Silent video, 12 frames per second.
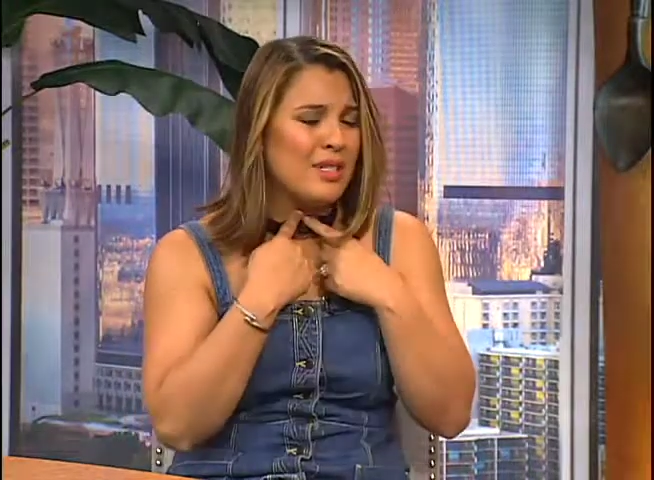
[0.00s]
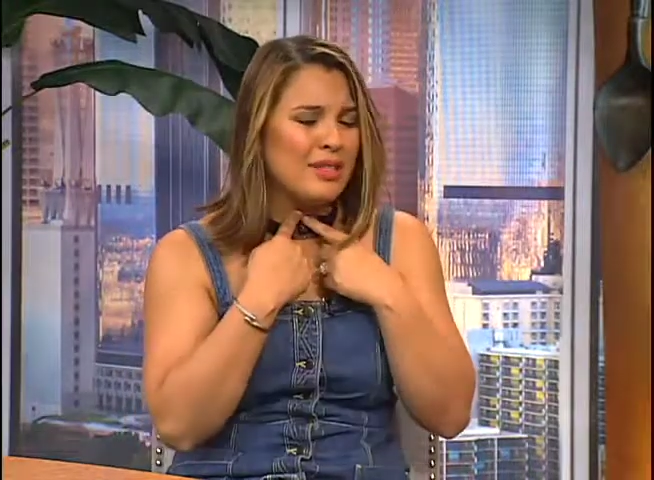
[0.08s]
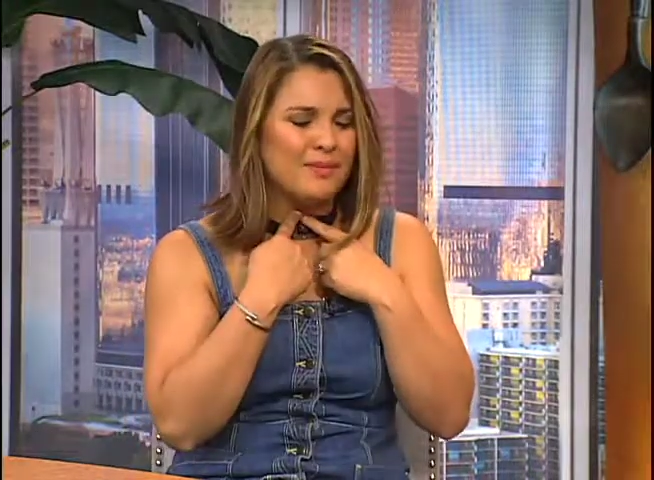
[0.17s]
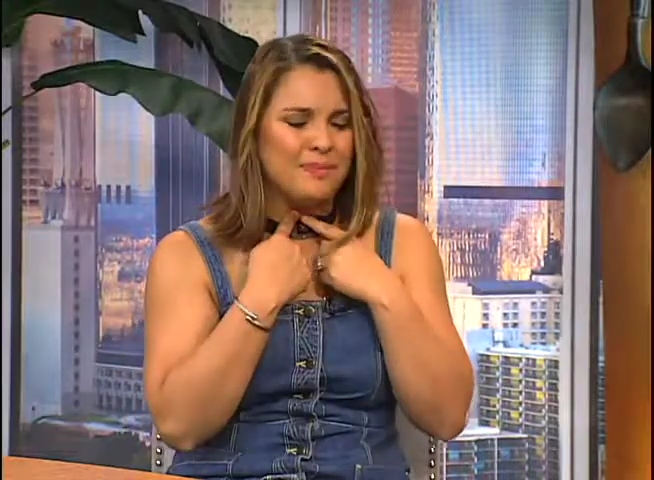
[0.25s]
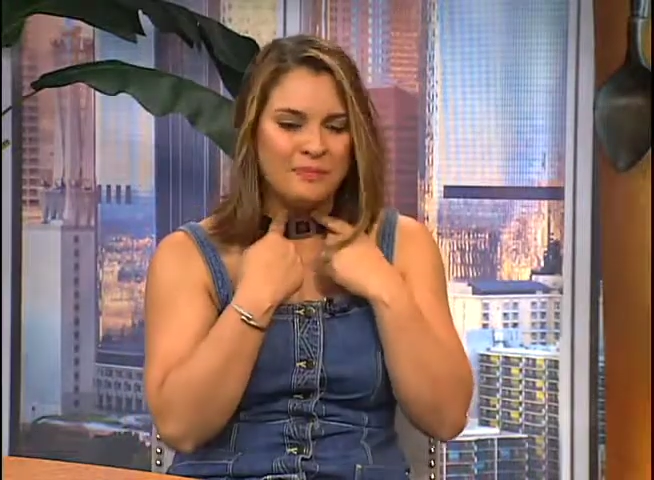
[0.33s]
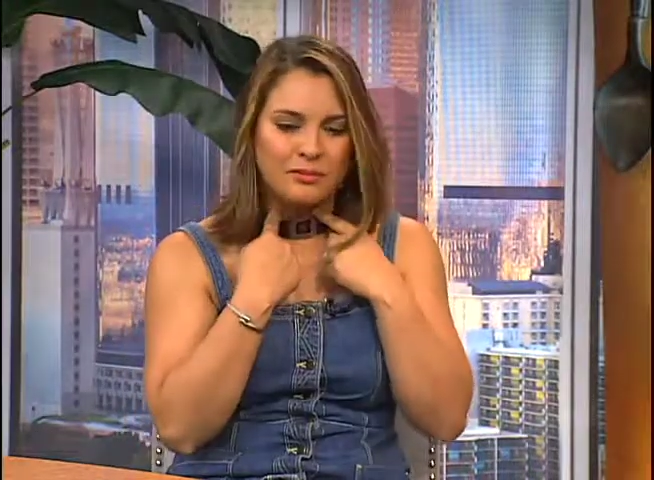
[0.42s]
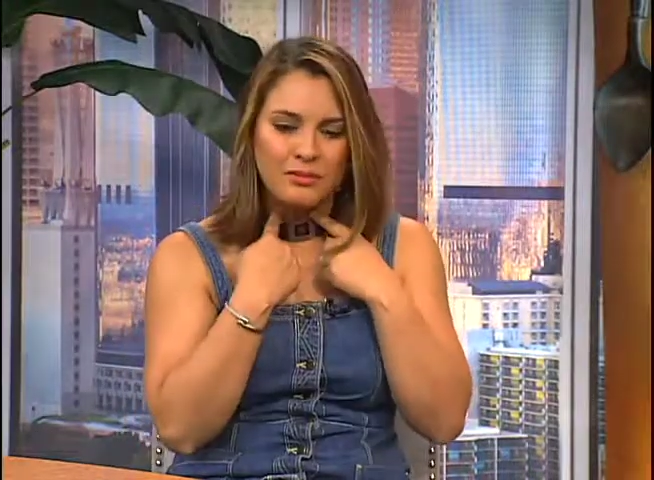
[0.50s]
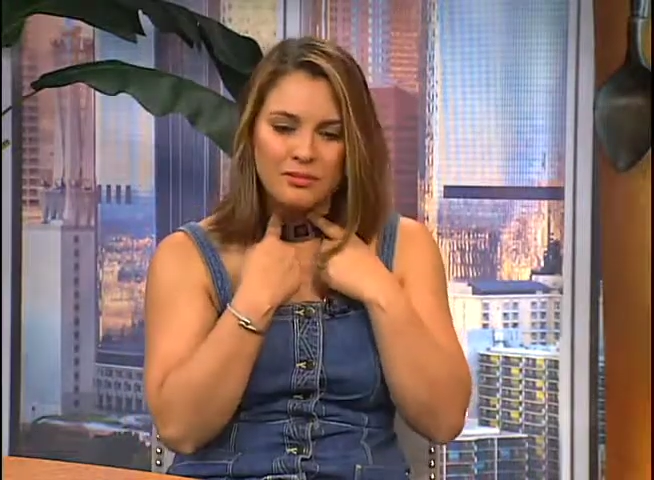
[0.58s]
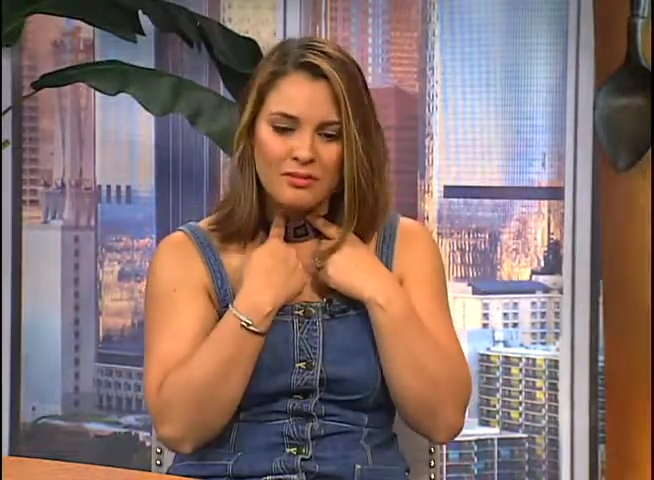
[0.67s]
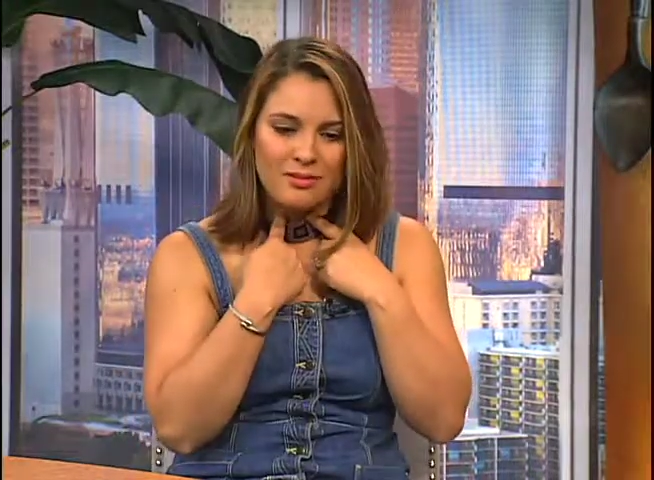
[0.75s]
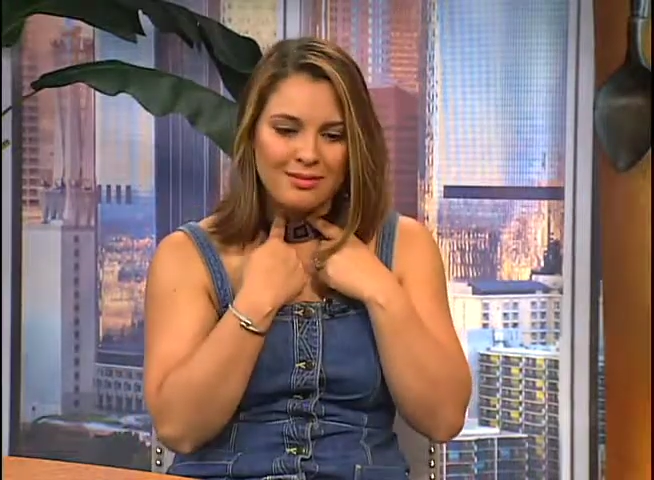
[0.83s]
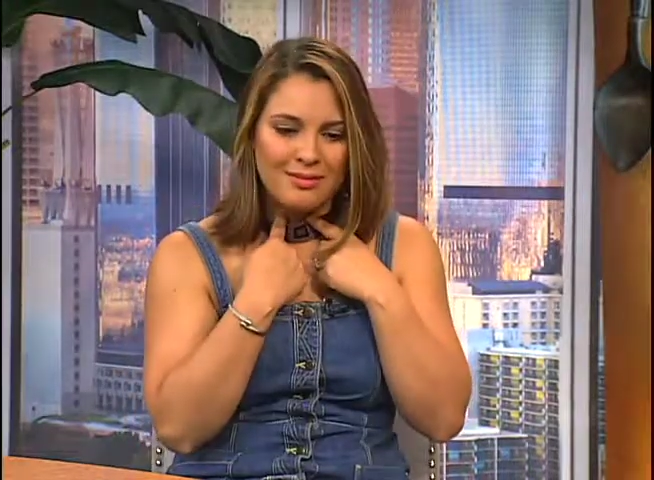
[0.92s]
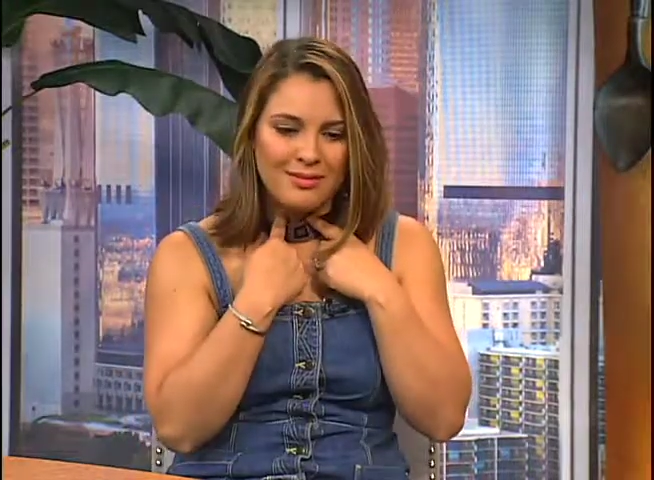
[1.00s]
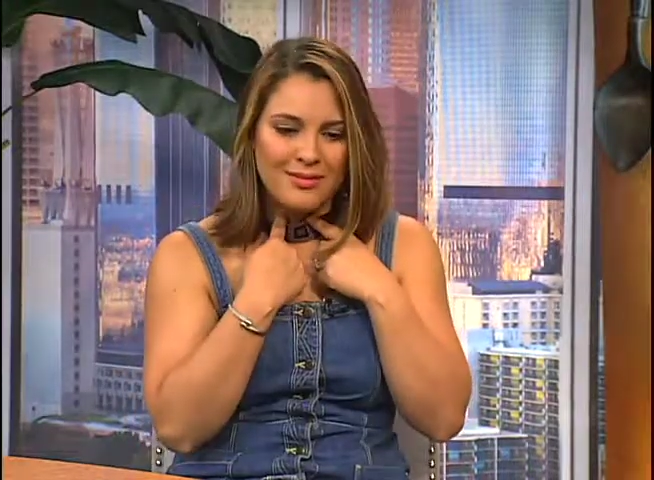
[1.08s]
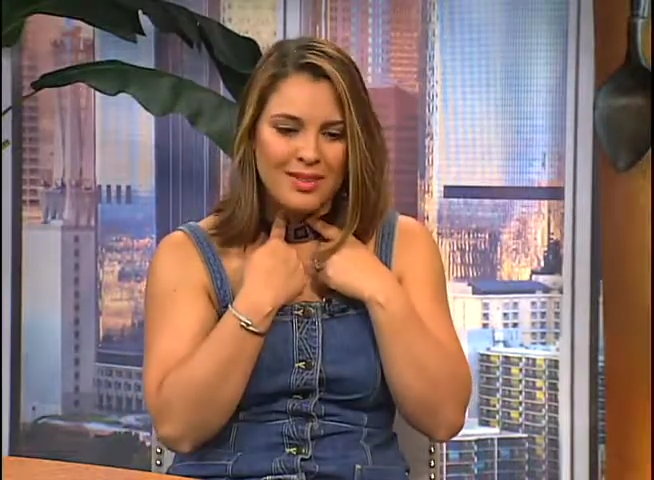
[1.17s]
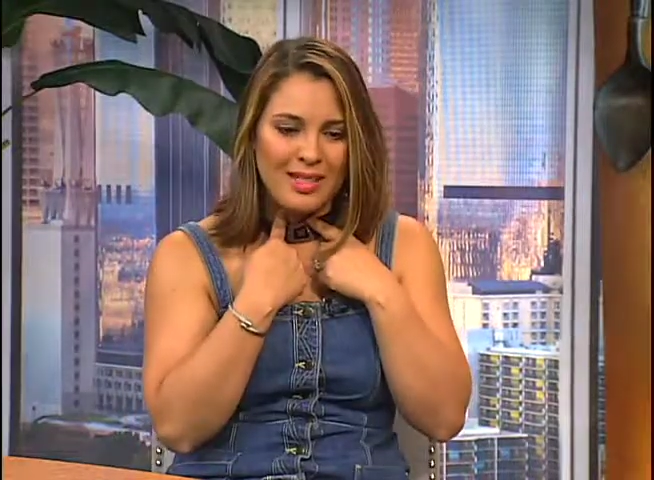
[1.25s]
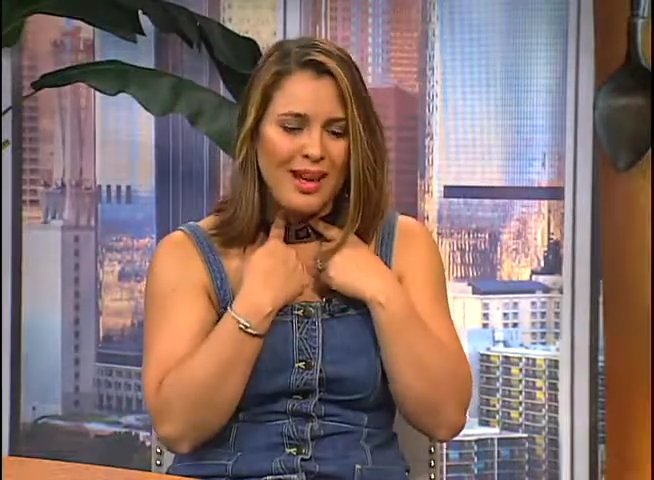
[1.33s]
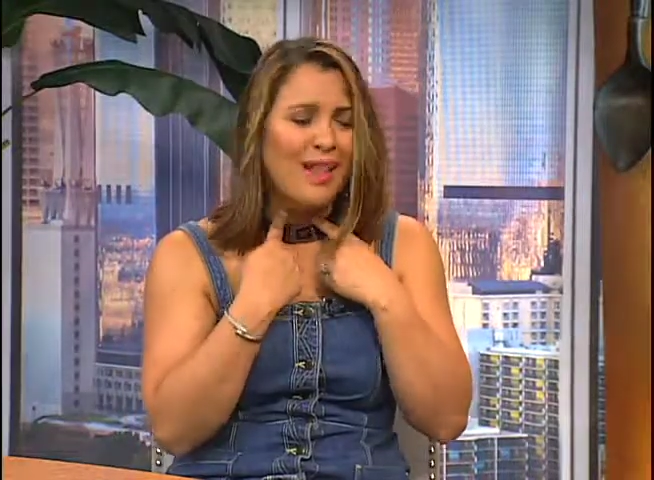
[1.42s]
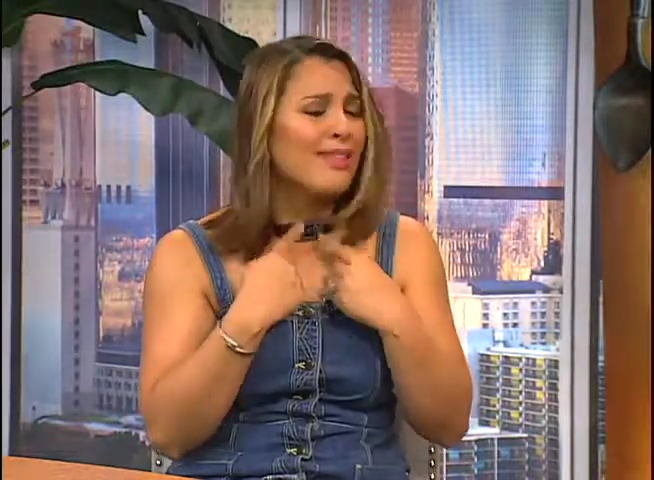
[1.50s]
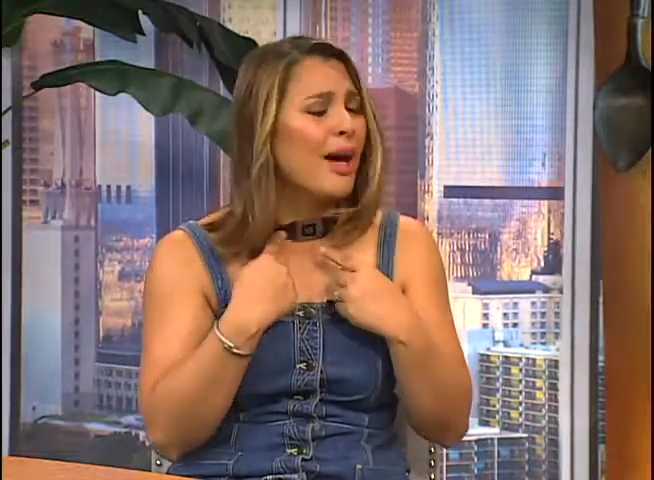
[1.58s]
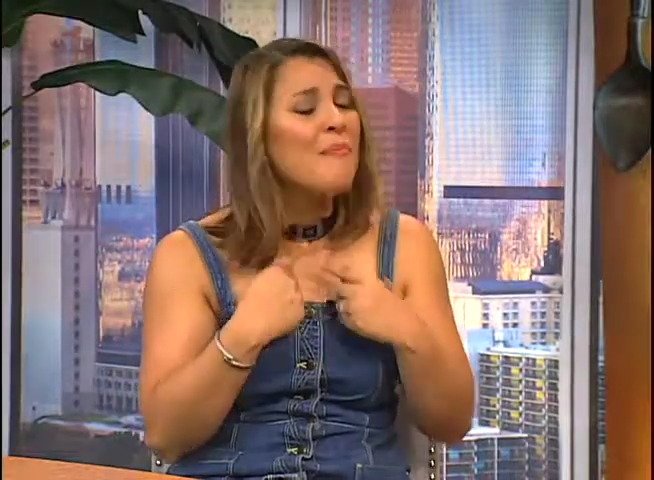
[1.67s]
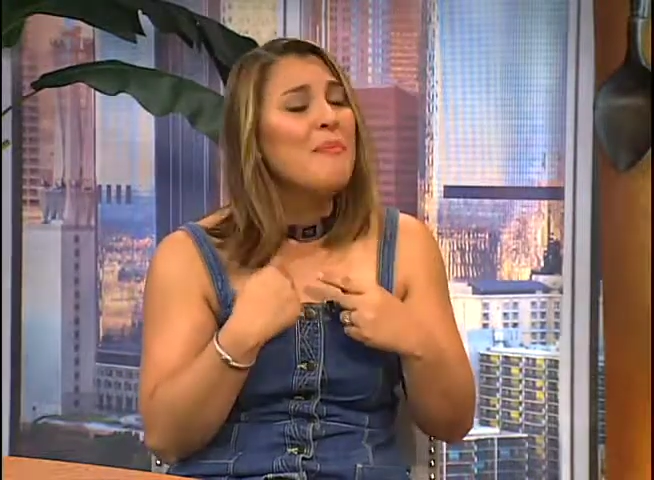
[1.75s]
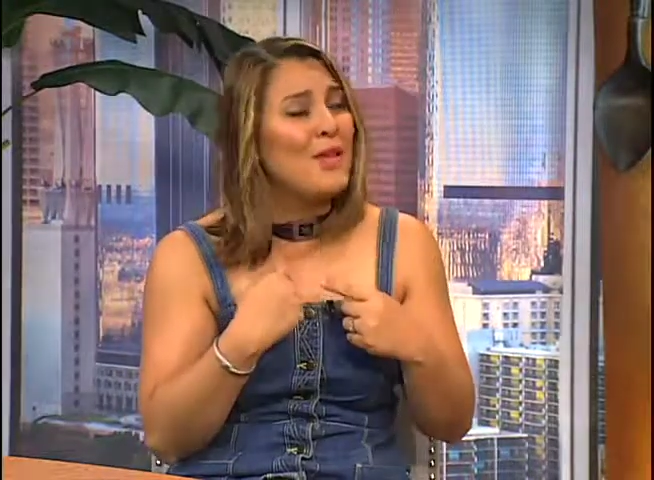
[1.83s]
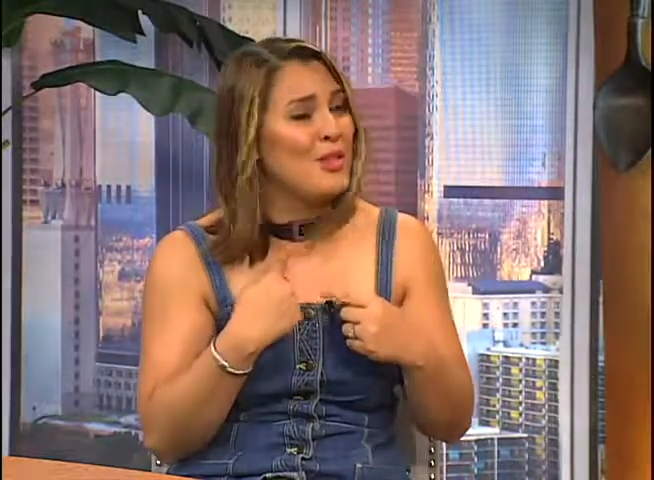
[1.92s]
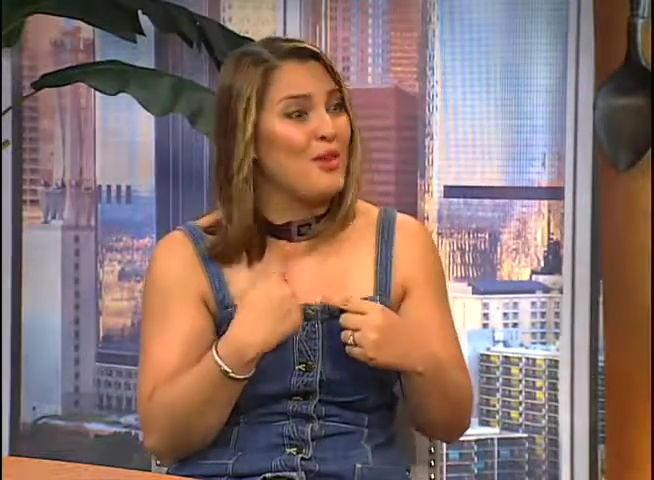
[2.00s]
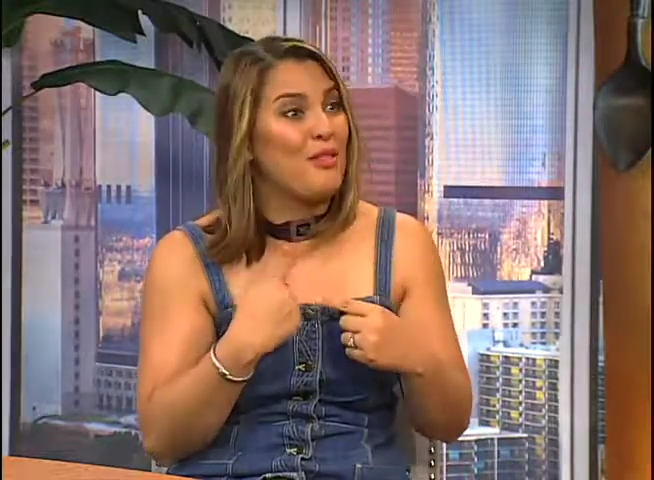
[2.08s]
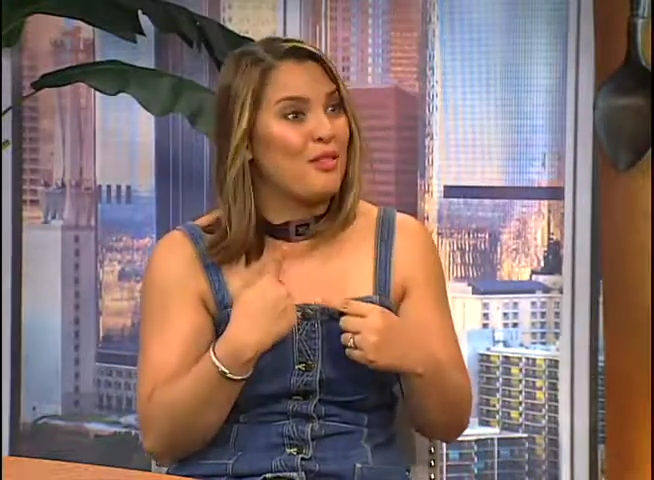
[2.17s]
a lump in your